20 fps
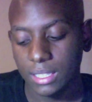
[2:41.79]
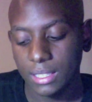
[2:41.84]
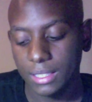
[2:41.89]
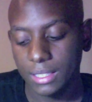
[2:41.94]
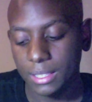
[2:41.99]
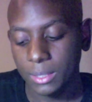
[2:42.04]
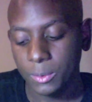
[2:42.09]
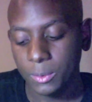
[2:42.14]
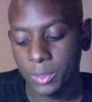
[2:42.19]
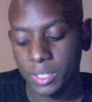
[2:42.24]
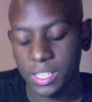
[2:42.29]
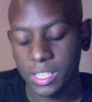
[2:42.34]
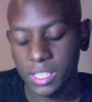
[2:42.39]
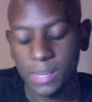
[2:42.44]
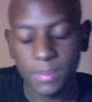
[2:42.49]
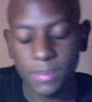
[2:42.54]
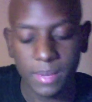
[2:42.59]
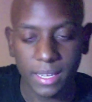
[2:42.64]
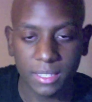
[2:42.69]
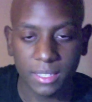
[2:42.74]
you want to keep
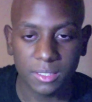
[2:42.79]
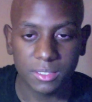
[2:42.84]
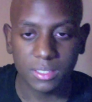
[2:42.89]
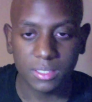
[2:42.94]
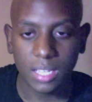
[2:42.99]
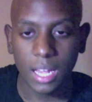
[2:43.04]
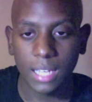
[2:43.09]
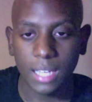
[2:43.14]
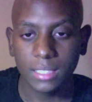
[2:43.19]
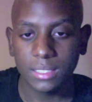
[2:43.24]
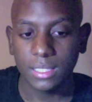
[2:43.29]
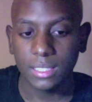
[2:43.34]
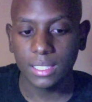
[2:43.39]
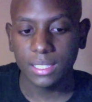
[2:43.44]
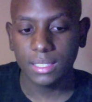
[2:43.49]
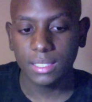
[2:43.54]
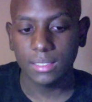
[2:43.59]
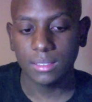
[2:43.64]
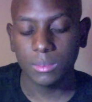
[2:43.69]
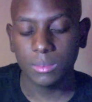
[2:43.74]
exercising it and
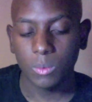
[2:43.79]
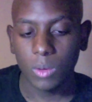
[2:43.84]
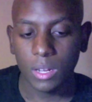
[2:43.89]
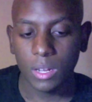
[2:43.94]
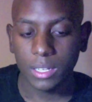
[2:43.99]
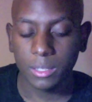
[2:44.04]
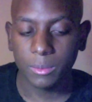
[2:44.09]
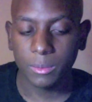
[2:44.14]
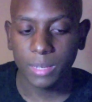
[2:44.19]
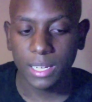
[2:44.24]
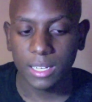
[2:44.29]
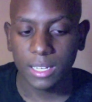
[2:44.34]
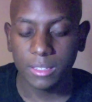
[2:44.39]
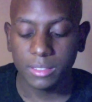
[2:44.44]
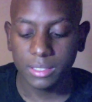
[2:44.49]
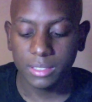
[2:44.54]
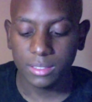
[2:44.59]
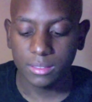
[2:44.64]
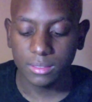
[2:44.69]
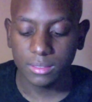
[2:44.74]
walking around and